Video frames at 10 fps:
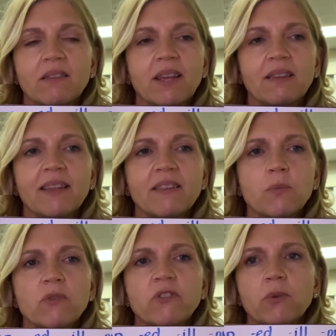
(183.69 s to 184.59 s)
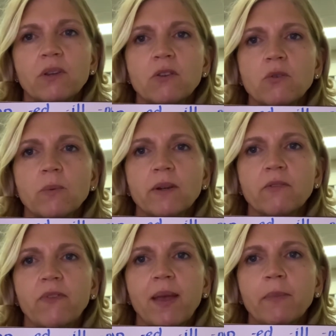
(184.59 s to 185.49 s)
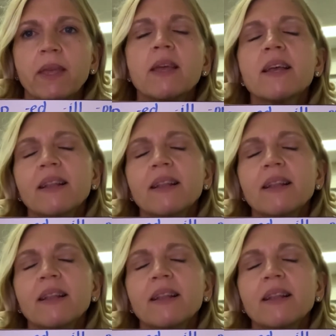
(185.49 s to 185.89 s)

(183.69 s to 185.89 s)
Okay, let's move to a new word family.